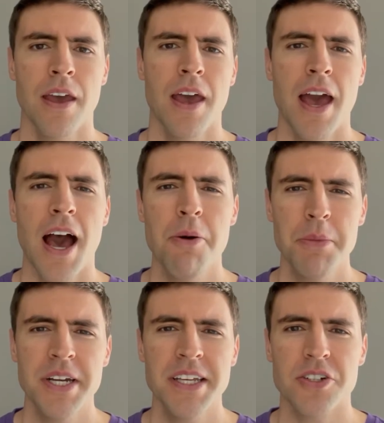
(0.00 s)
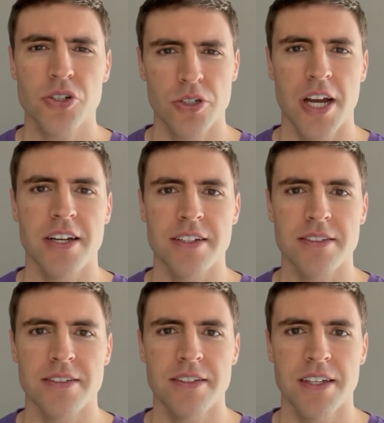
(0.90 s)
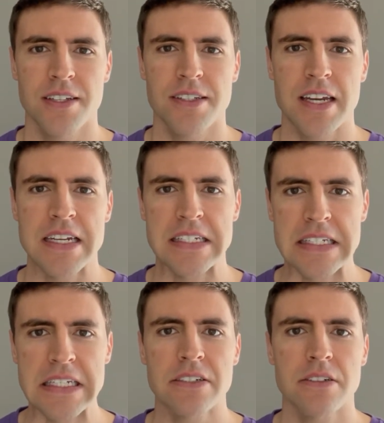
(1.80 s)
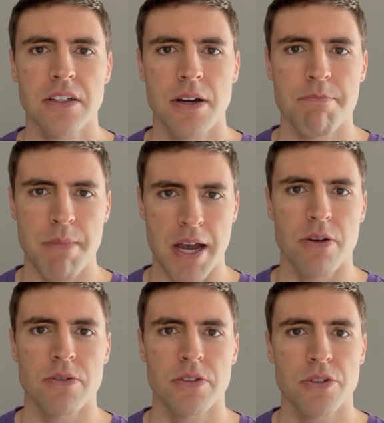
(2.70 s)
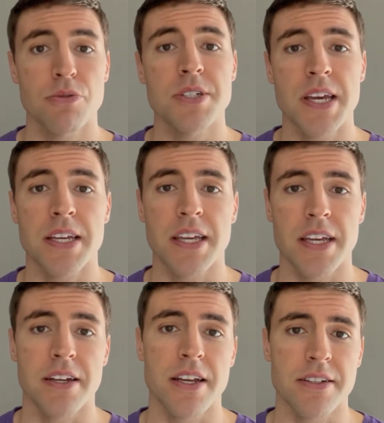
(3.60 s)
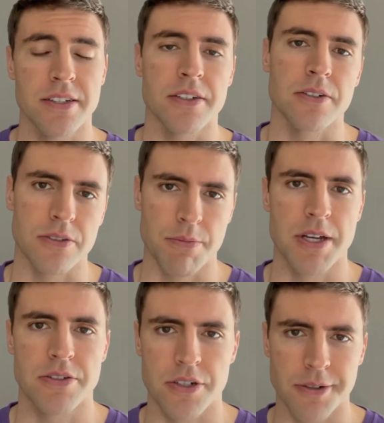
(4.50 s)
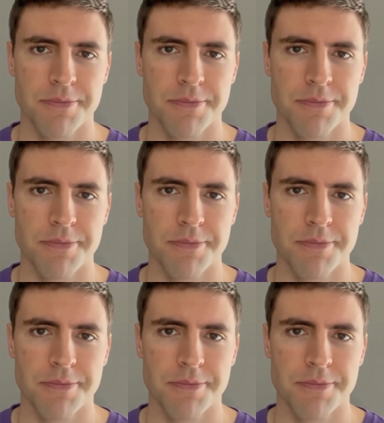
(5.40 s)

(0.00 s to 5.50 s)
How many credits is an ideal amount to take in a single semester?